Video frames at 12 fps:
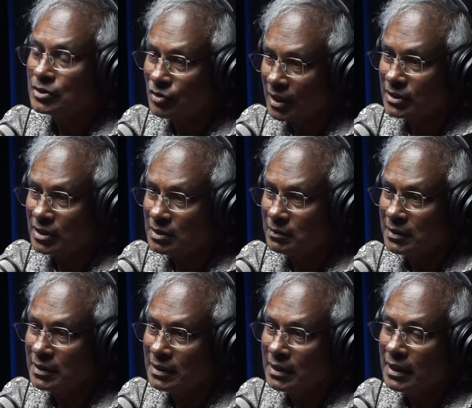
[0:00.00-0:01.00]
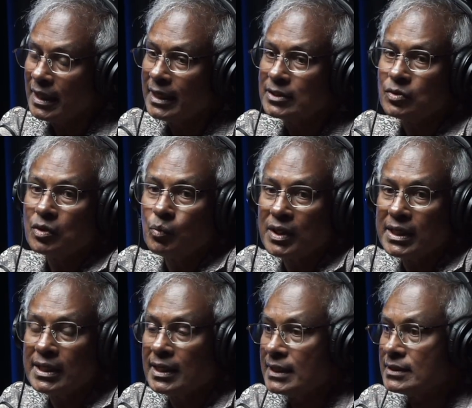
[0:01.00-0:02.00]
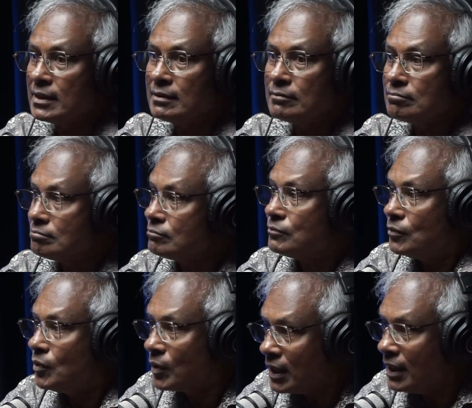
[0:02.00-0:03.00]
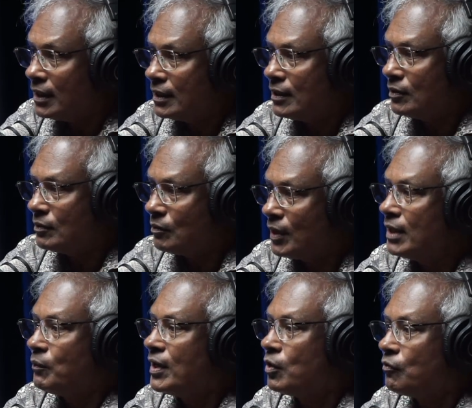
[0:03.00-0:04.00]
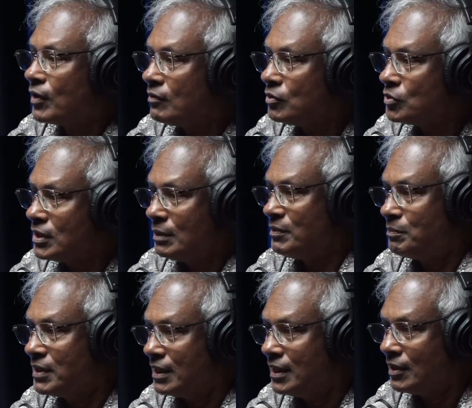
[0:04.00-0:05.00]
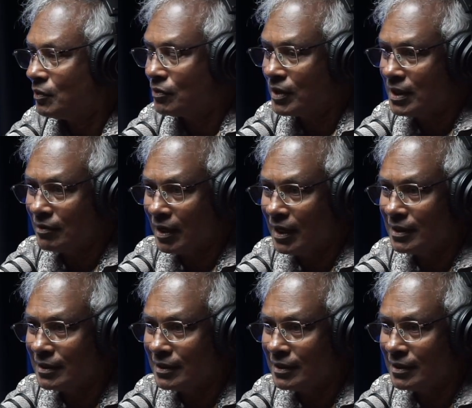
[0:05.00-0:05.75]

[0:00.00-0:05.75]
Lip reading: Structures. And so the working class said, okay, why go for revolution? I'm getting it already. Right?